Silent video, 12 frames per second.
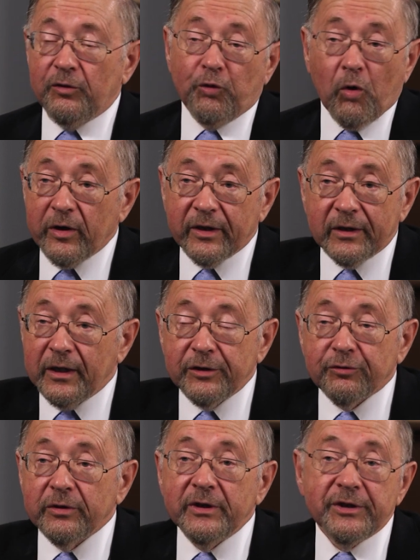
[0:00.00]
Nordic
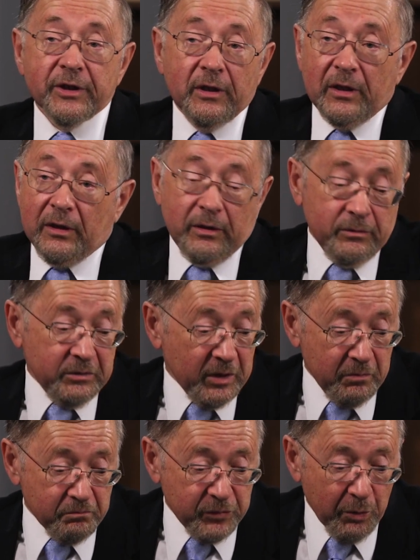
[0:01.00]
countries,
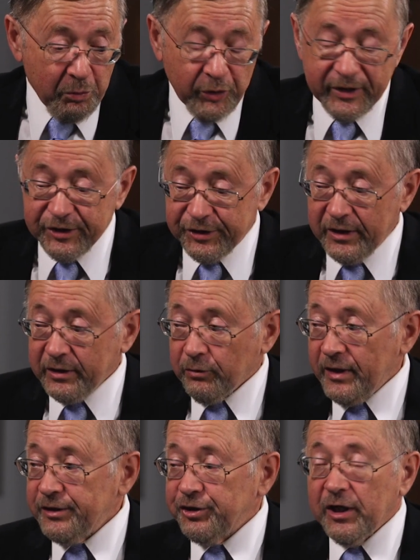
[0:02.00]
the British did a
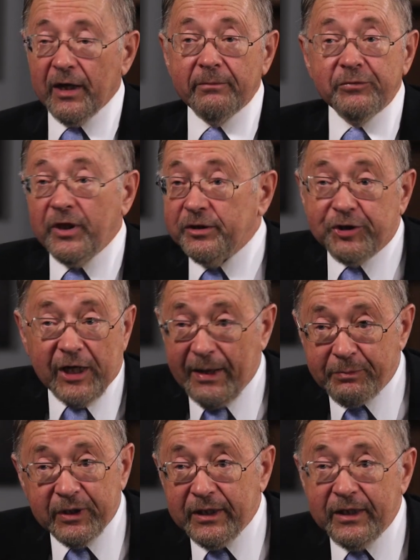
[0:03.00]
great job. The
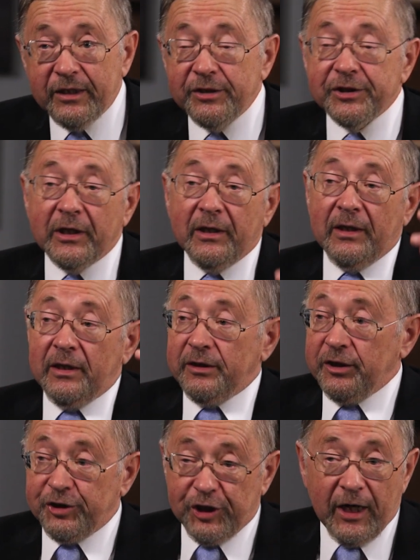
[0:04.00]
Japanese,
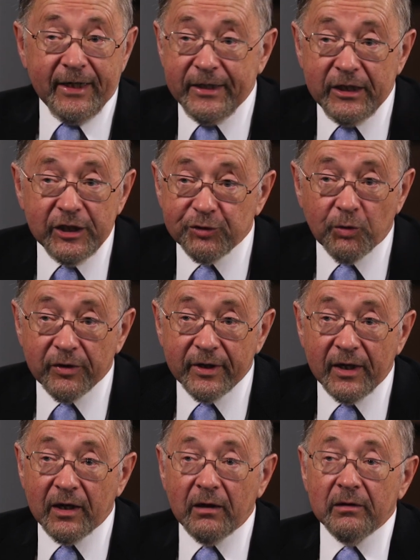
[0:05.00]
the Chinese were
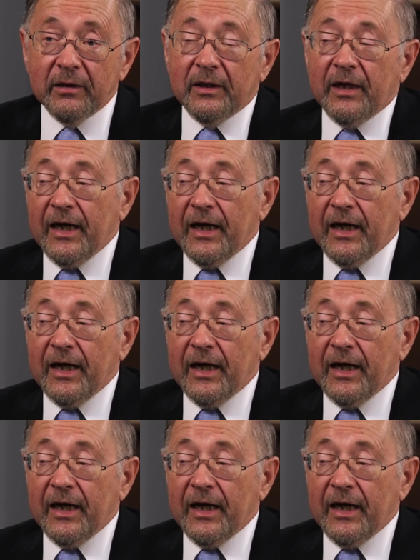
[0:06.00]
there.